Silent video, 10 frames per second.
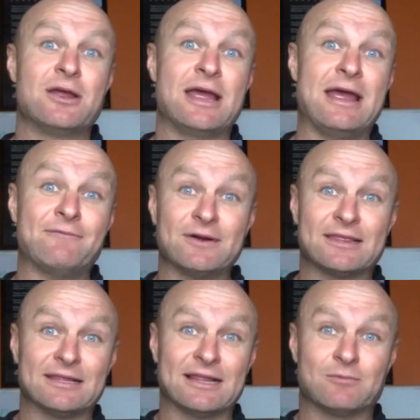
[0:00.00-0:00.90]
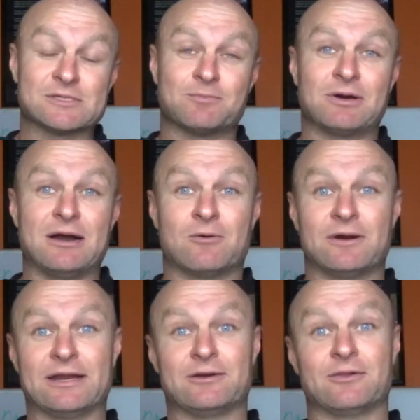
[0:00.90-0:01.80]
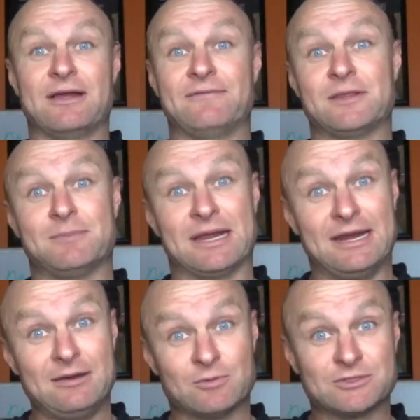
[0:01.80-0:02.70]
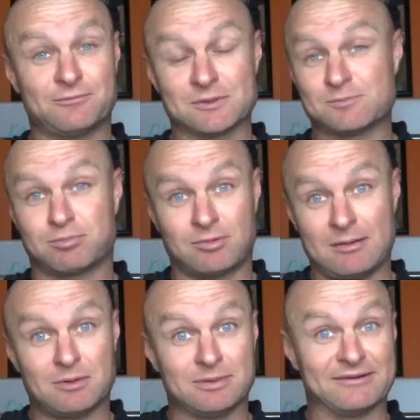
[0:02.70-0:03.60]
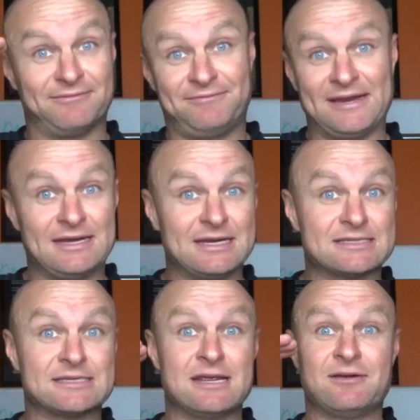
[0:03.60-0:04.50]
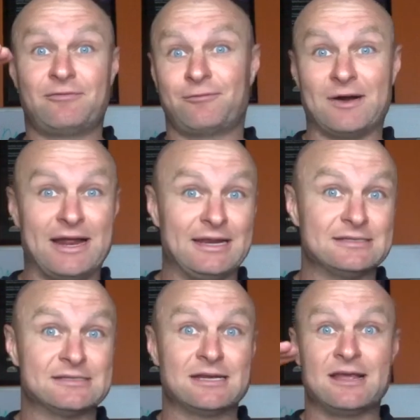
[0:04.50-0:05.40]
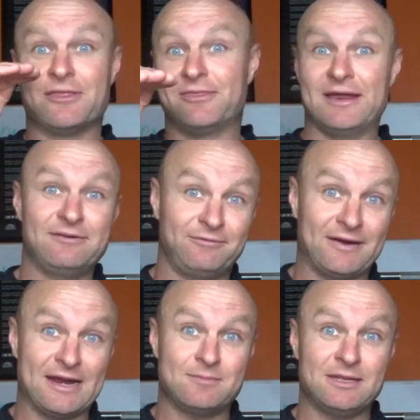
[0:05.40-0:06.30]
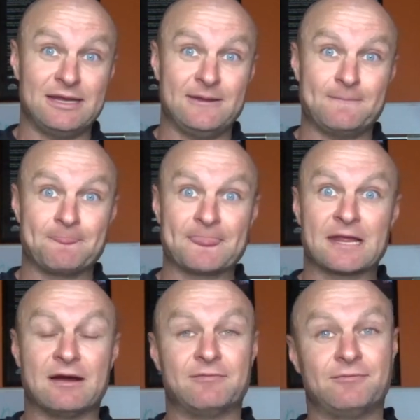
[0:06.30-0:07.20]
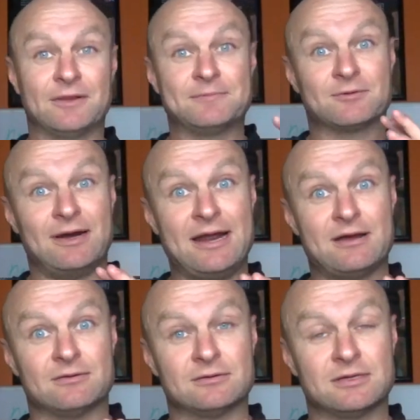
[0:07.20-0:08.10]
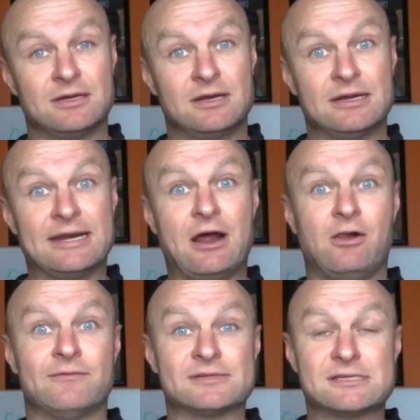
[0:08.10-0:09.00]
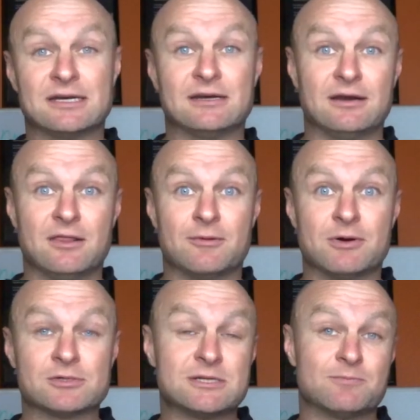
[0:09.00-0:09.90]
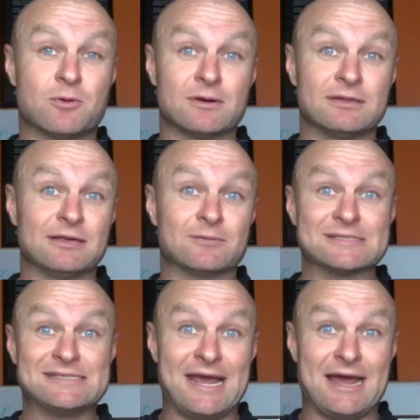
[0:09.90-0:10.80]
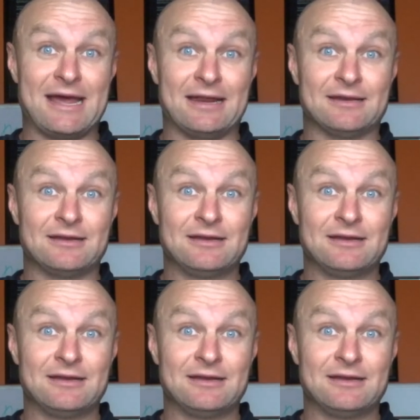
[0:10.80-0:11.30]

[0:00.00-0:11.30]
Everything that was a priority in your life at the beginning, which was probably fitness, friends, then family, got flipped around. Now all of a sudden, the most important thing was dad,